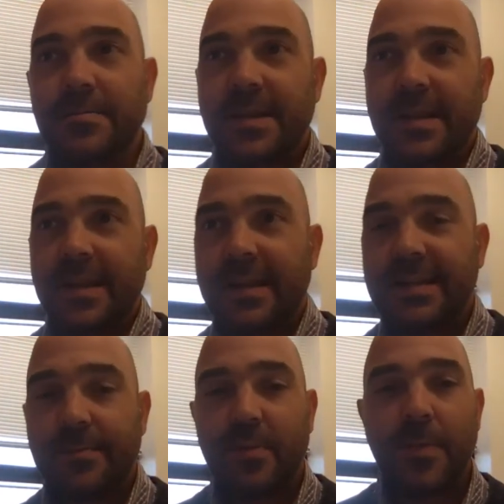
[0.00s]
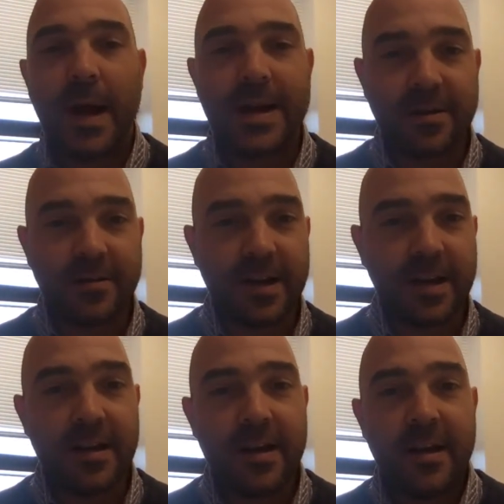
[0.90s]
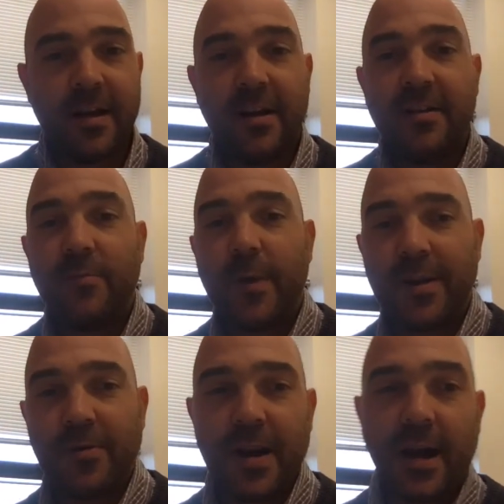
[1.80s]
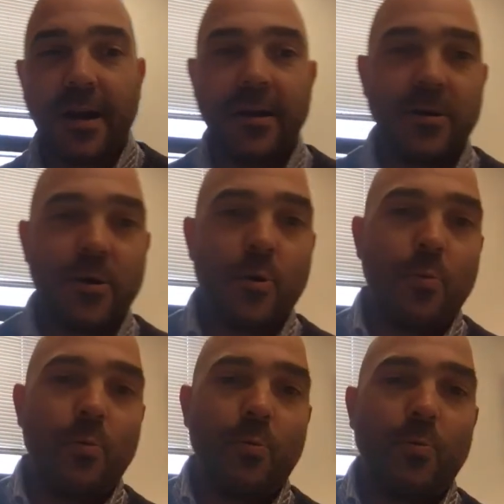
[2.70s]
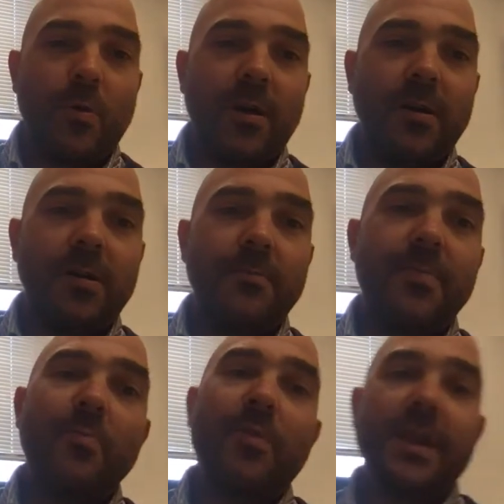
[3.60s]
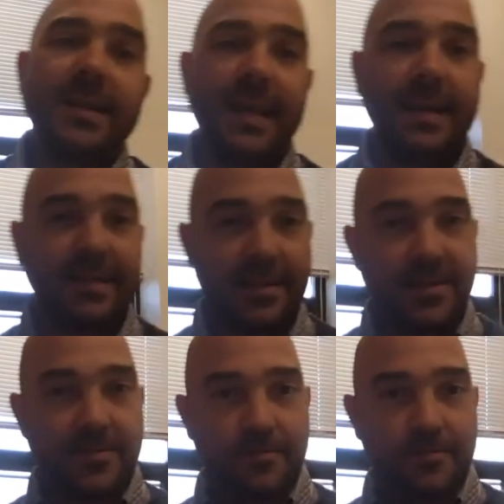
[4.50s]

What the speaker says: the simple binary of whether or not one has access.